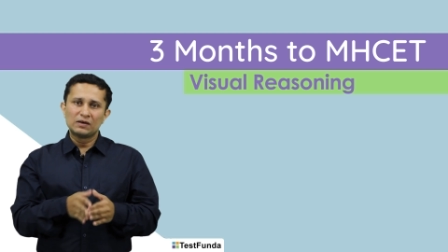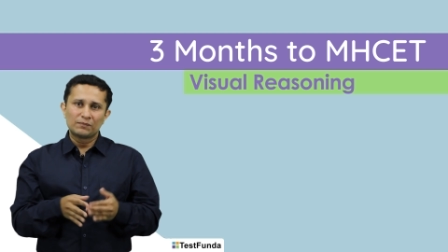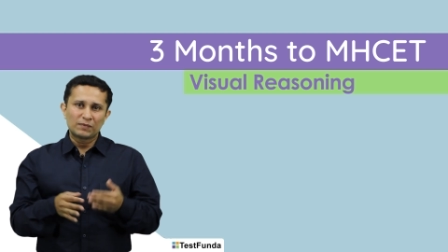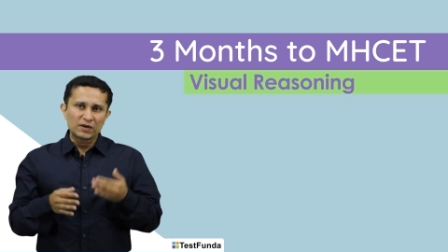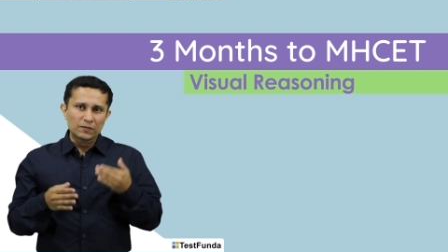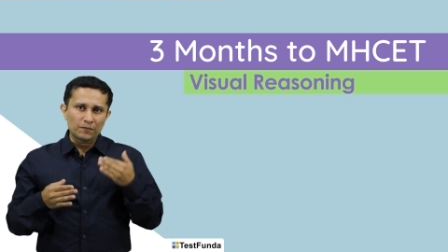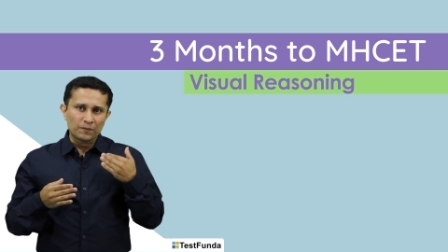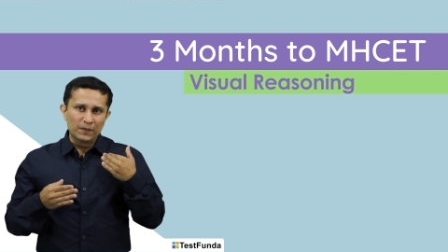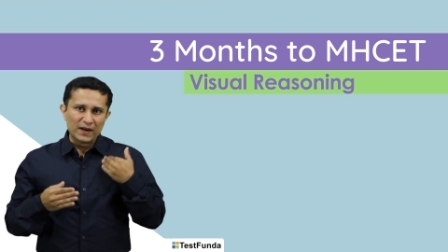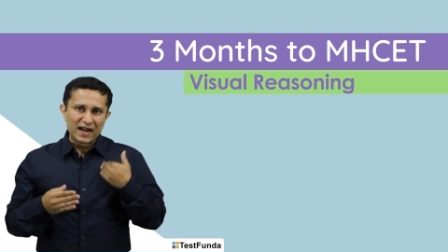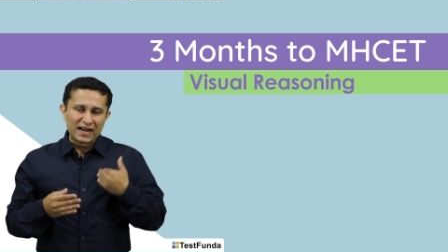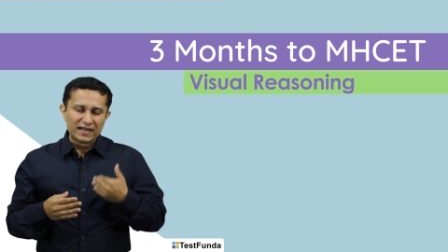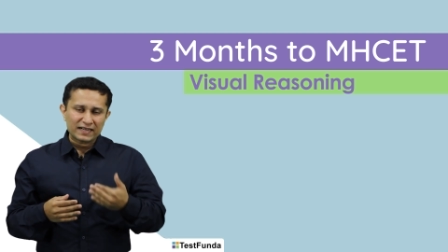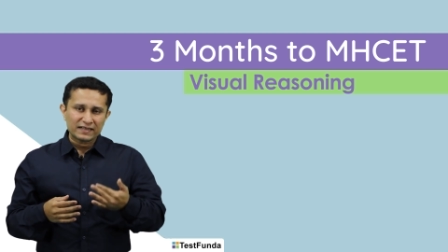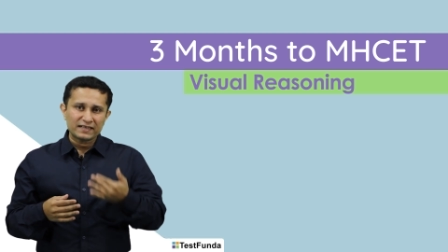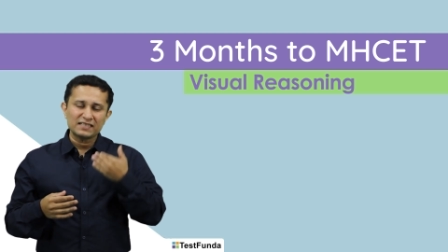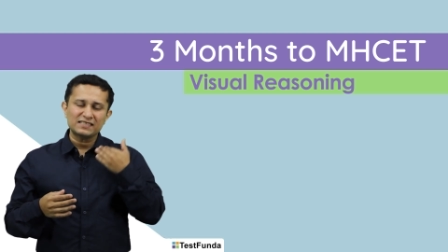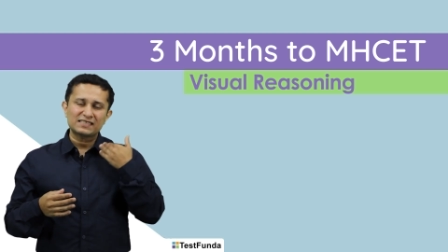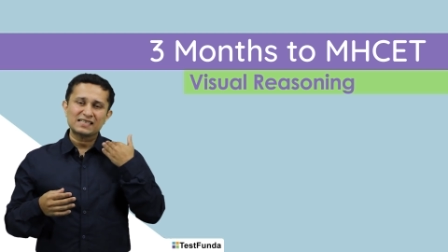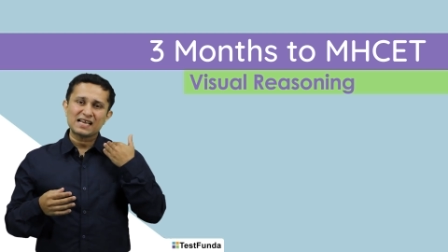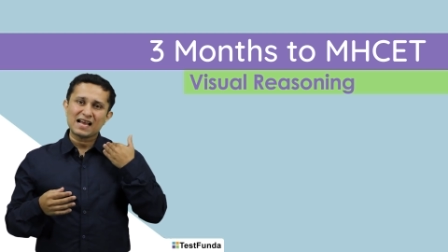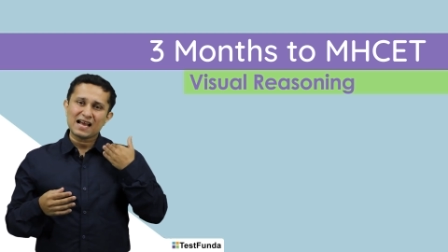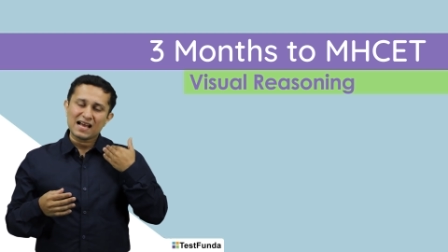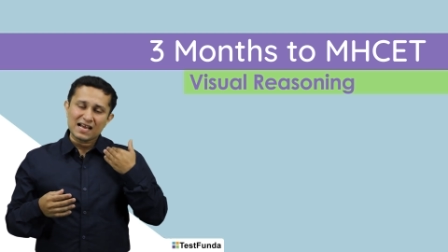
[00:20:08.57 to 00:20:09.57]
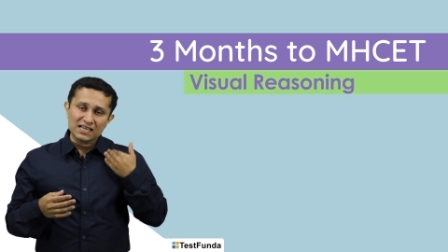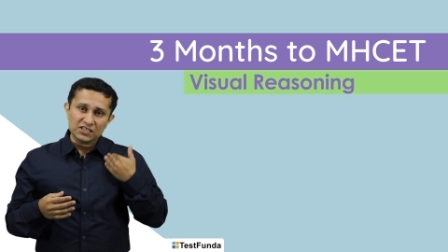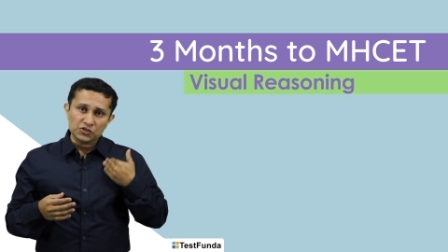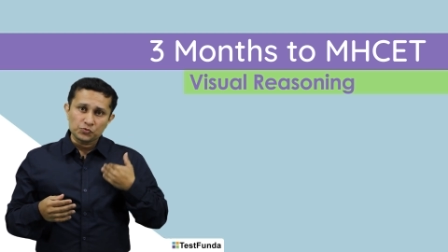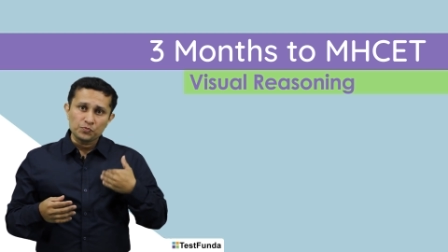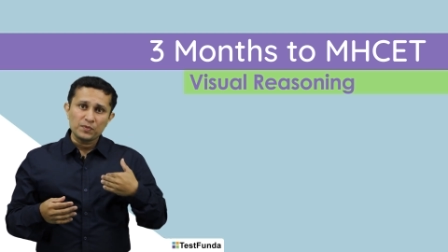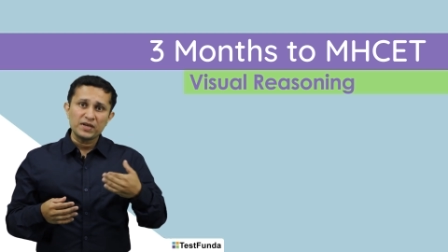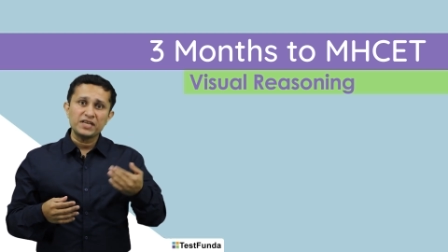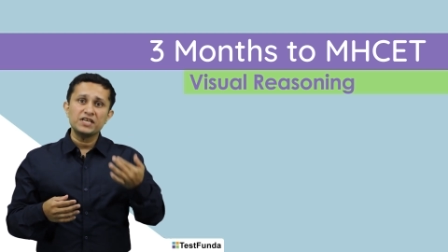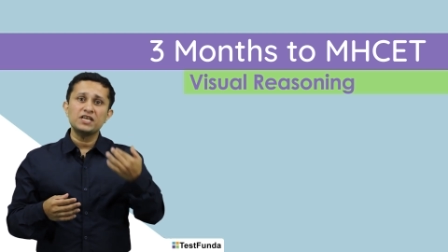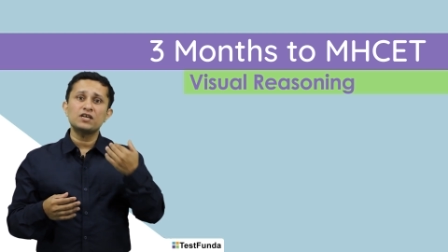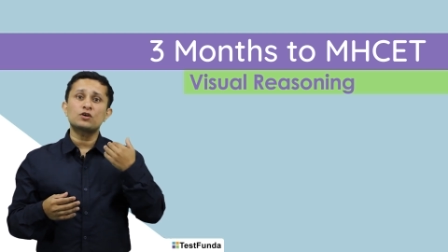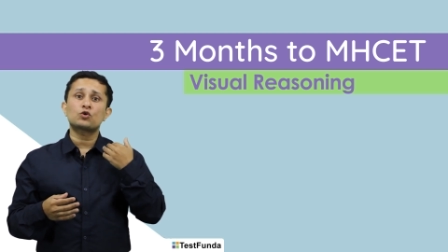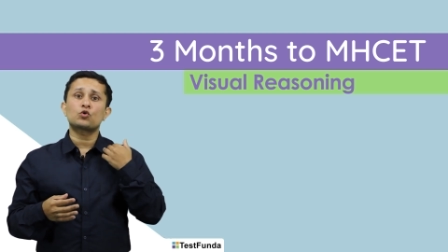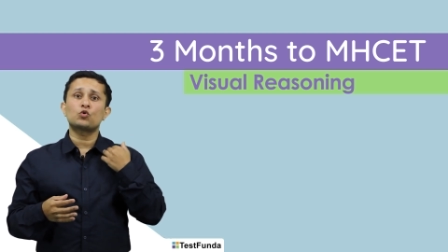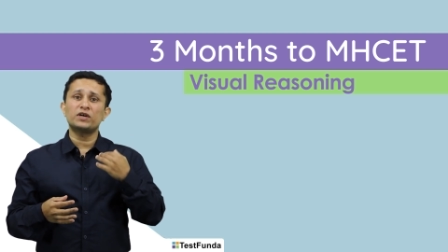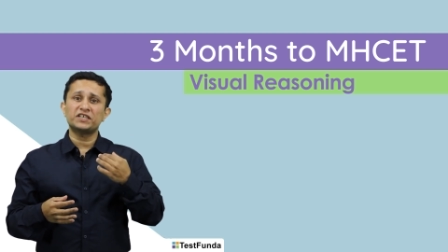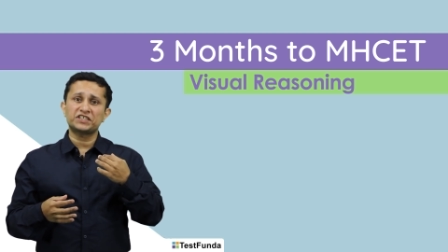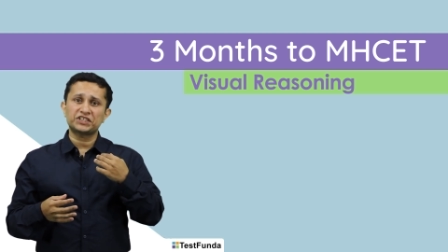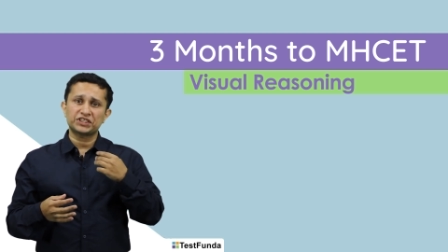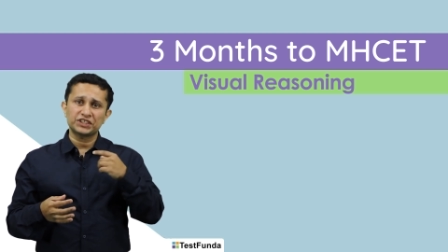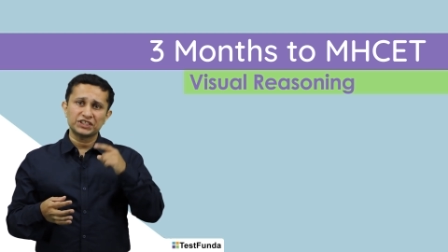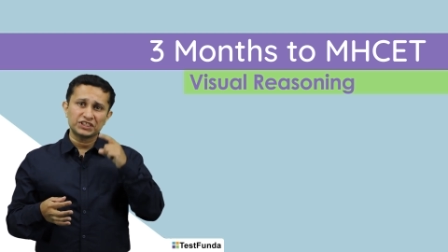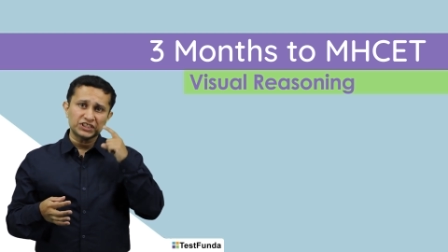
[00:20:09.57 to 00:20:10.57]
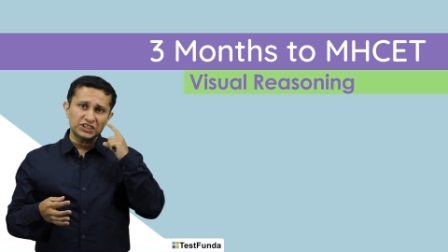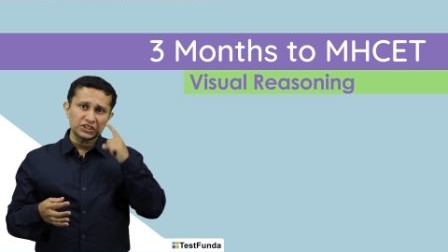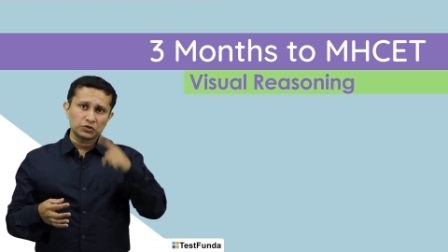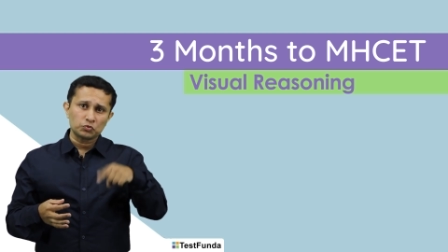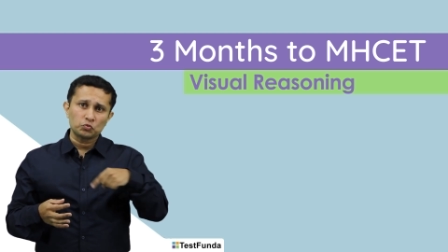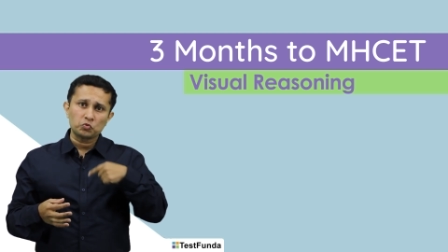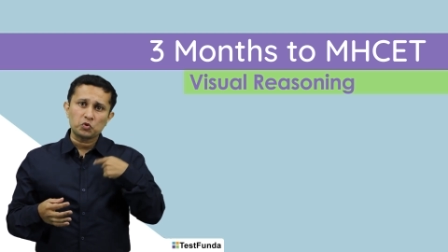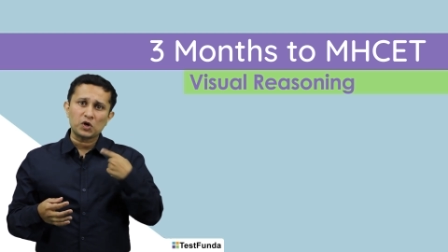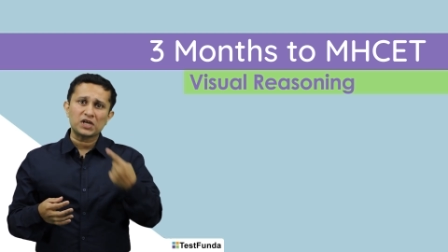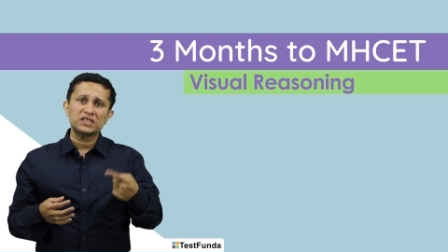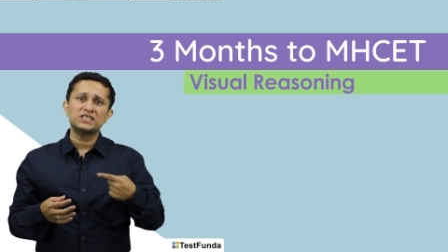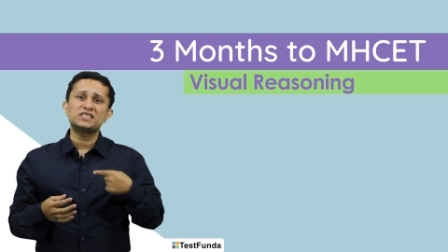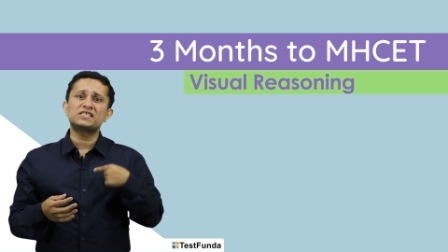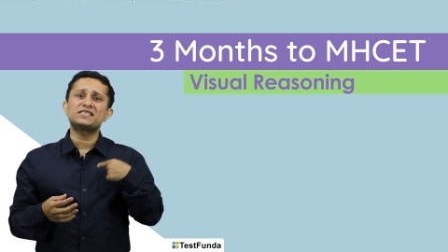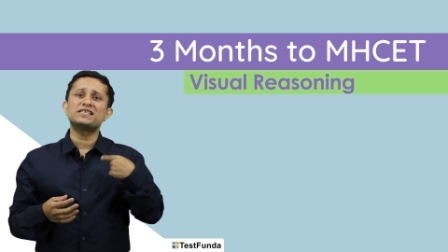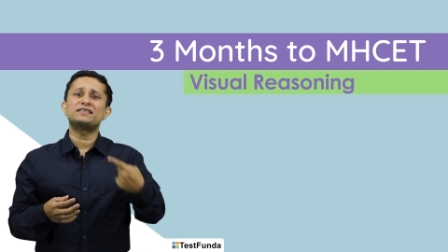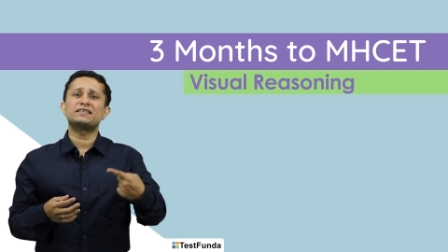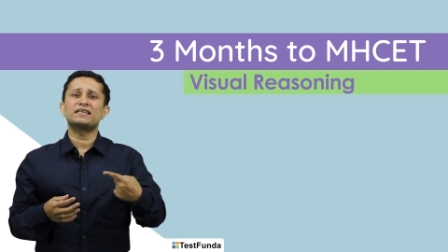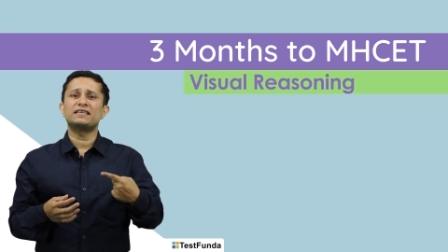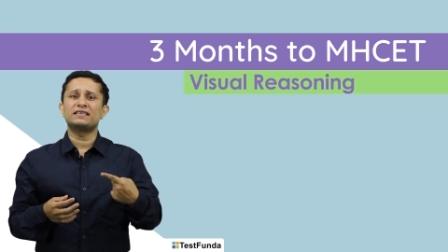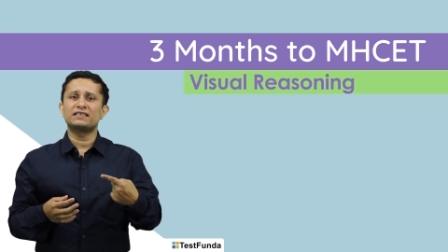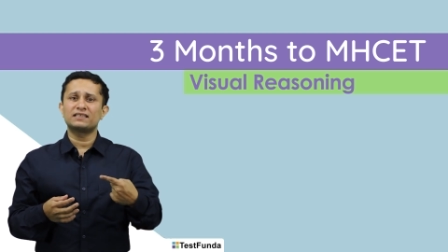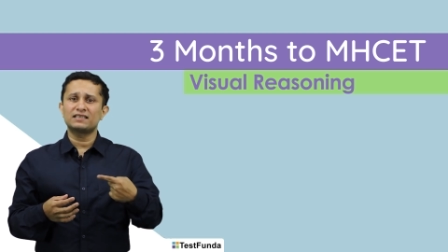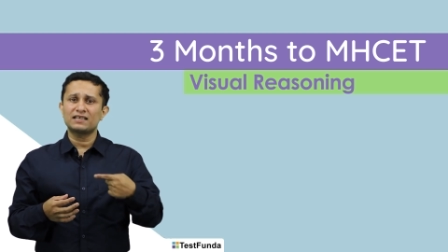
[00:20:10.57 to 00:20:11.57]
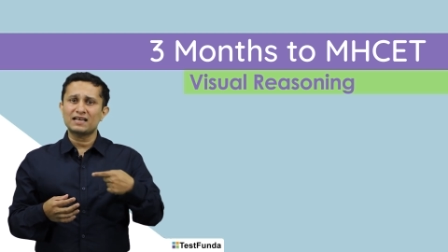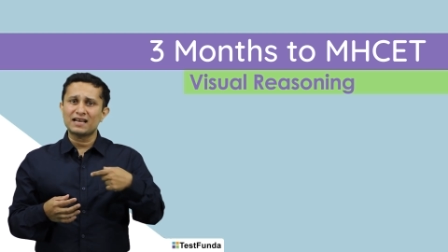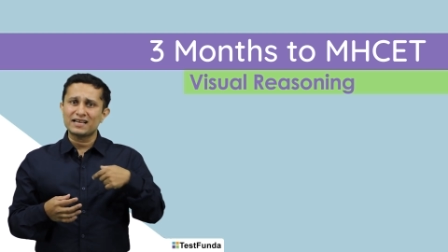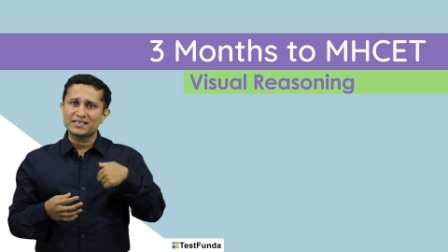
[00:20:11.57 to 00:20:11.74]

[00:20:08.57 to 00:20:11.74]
But practice as many questions in one sitting